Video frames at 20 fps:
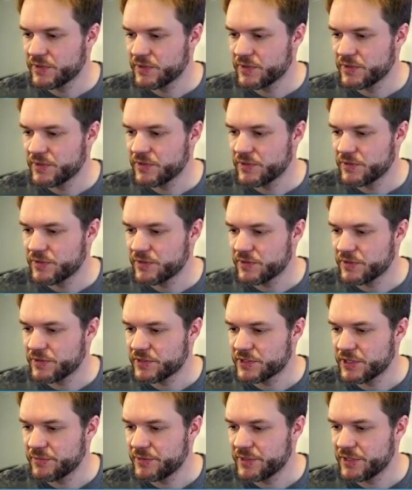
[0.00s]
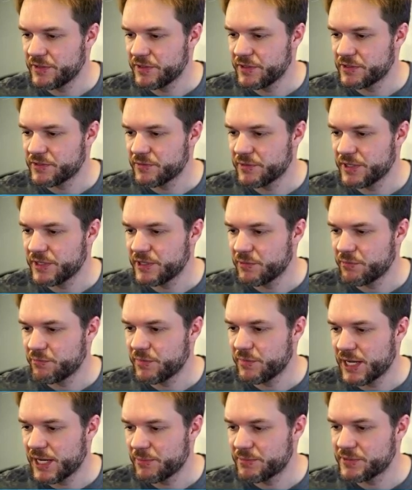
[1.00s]
So it's coming in this way and then
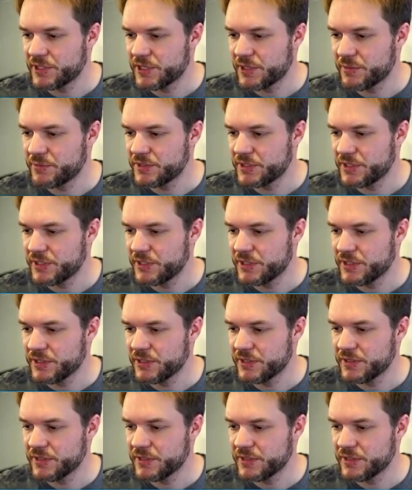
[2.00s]
pops up to here.